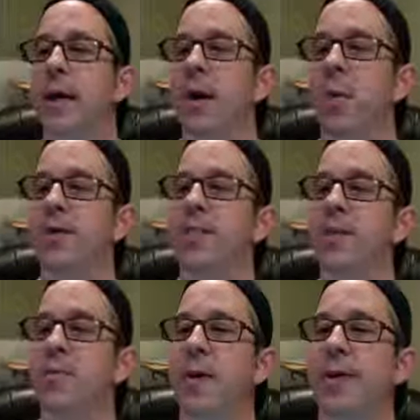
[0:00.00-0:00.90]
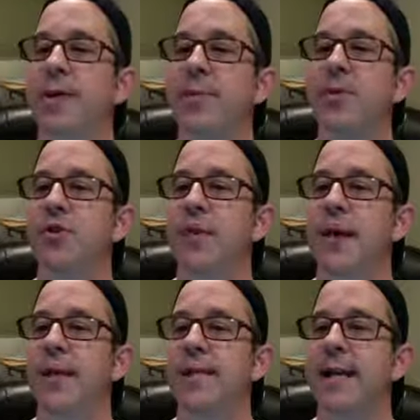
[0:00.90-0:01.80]
What's the best way to
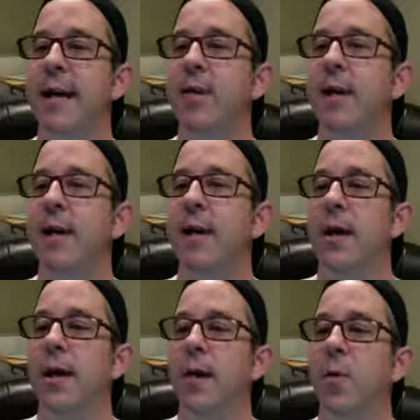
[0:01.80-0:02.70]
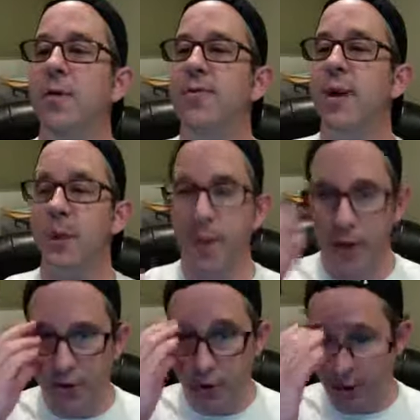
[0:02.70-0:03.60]
demonstrate integrity when developing
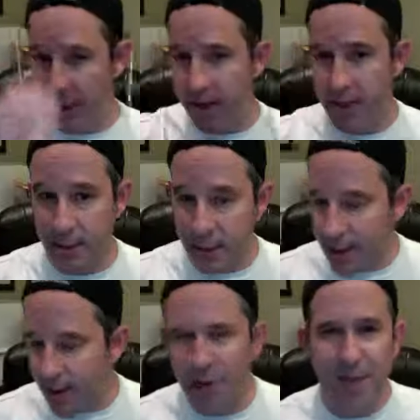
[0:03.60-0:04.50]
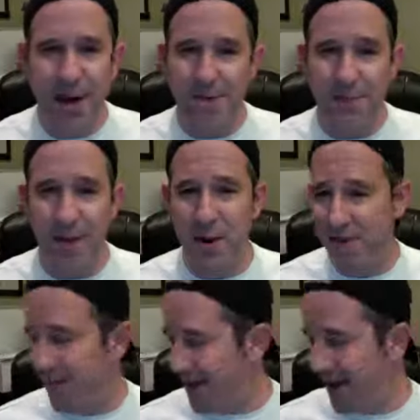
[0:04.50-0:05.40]
your student leaders? I'm looking at, guys, by the way,
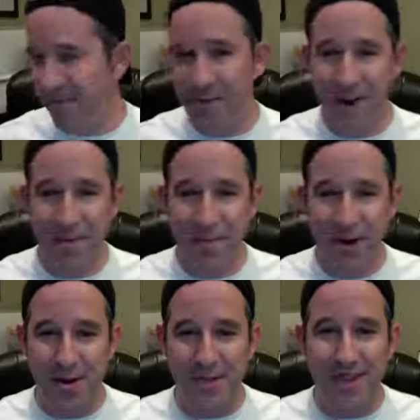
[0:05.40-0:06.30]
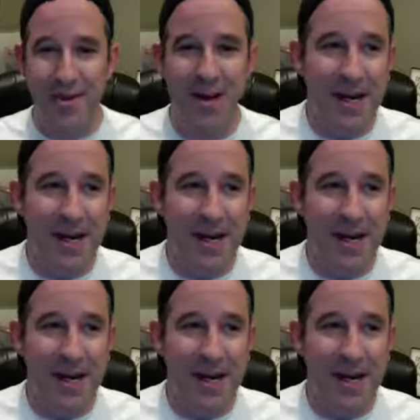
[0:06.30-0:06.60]
forgive my appearance here.